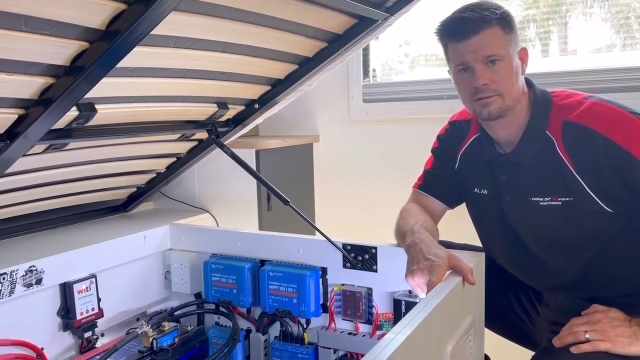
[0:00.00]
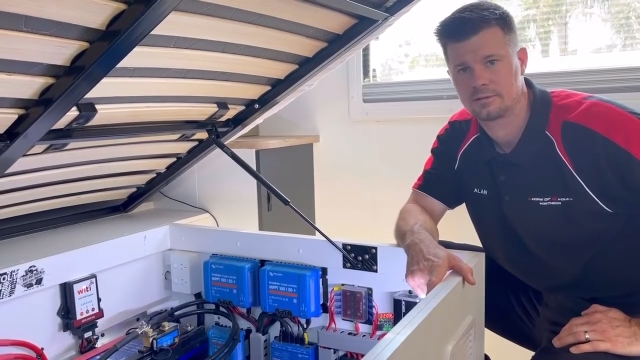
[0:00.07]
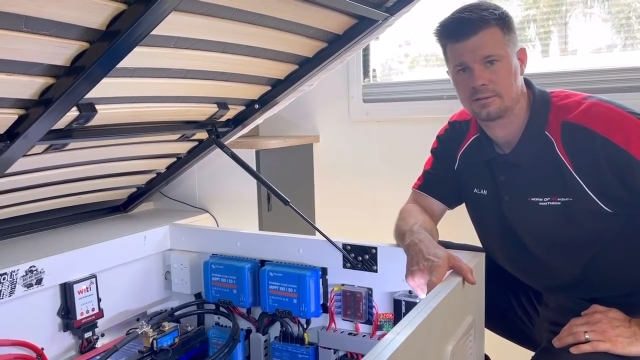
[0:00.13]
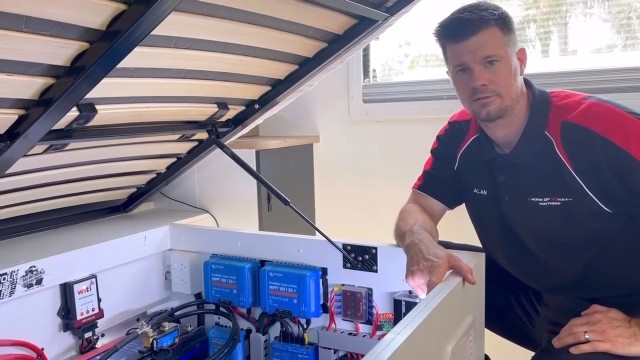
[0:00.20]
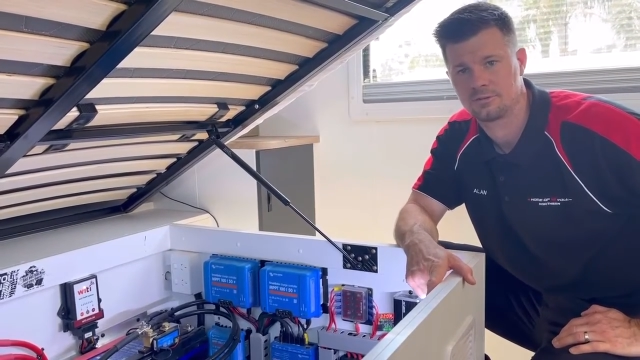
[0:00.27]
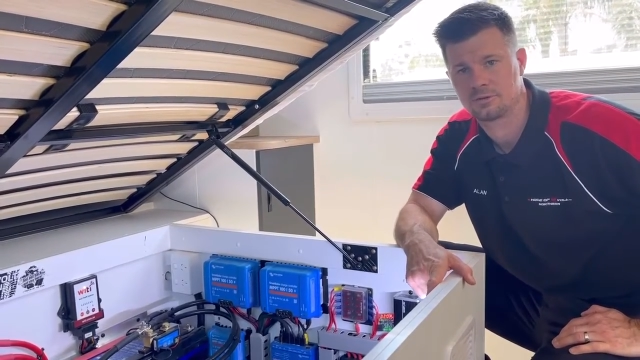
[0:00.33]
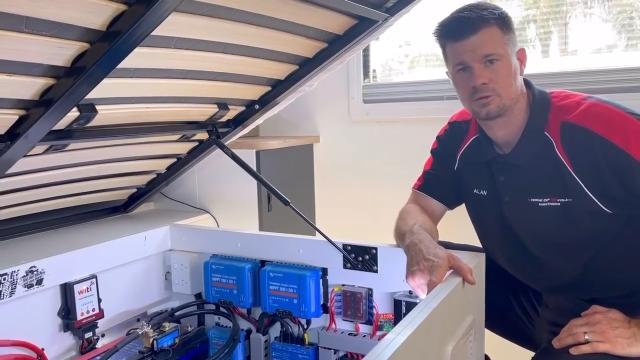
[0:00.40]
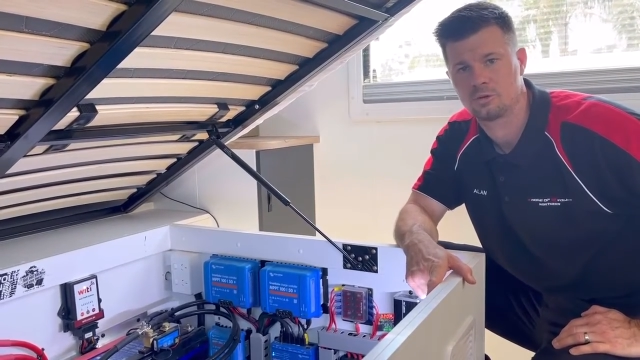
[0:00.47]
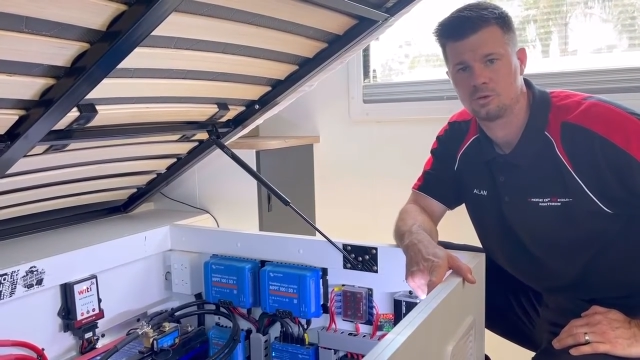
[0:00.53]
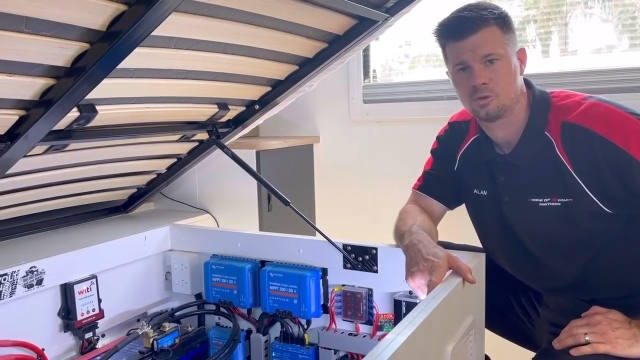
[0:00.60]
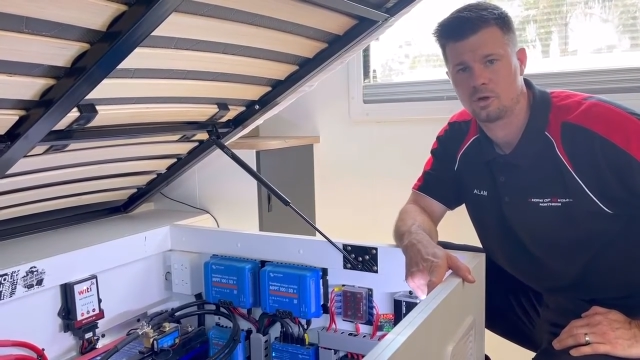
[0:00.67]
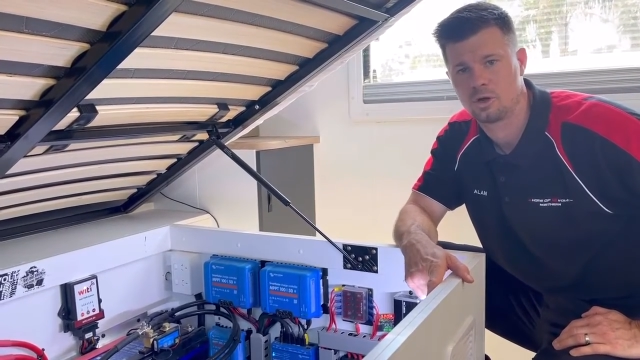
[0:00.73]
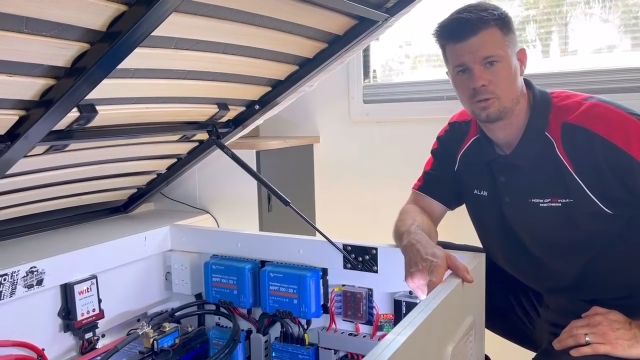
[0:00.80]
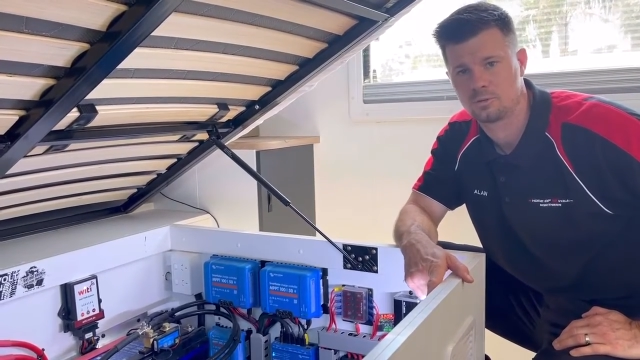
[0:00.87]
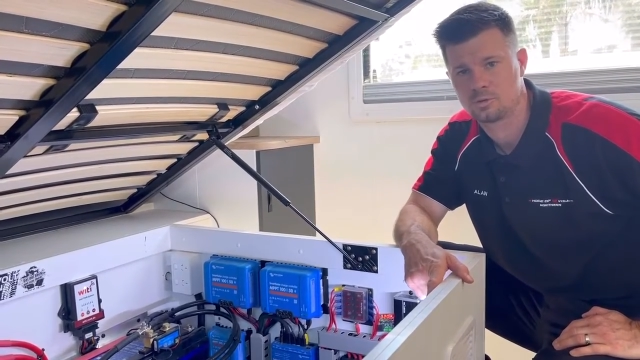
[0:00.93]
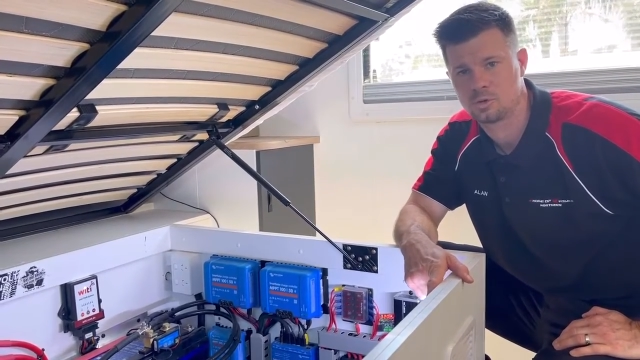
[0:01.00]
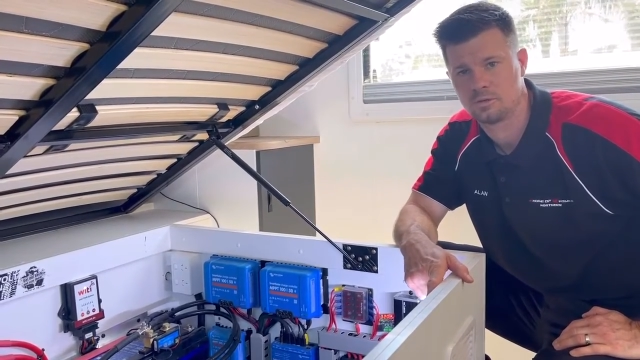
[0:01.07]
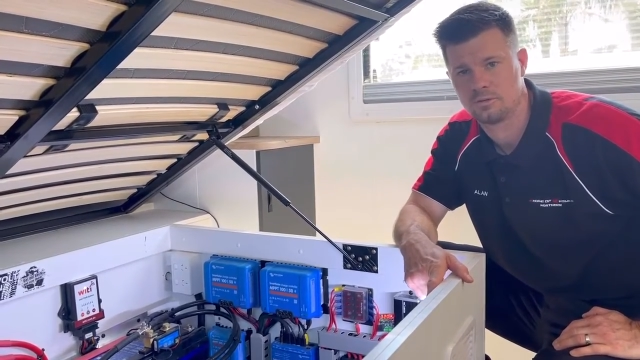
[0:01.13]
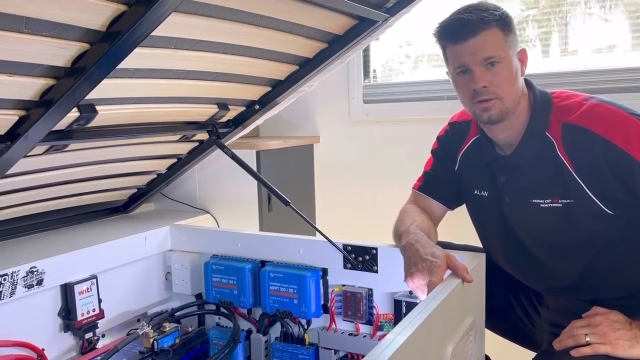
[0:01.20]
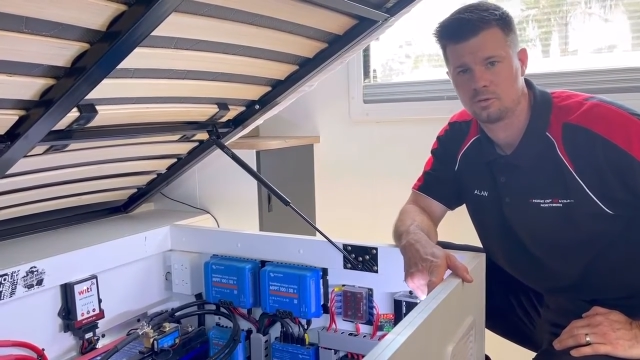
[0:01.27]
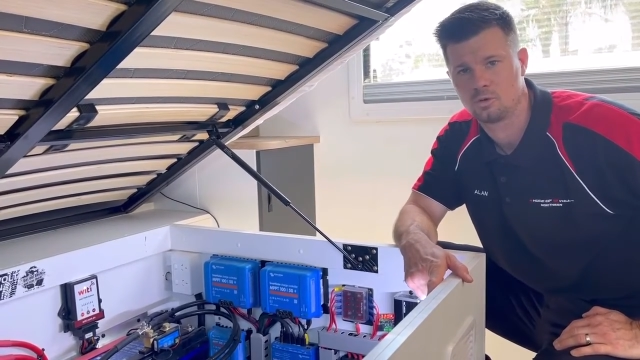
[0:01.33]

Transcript: give us a call at home at 12 Volt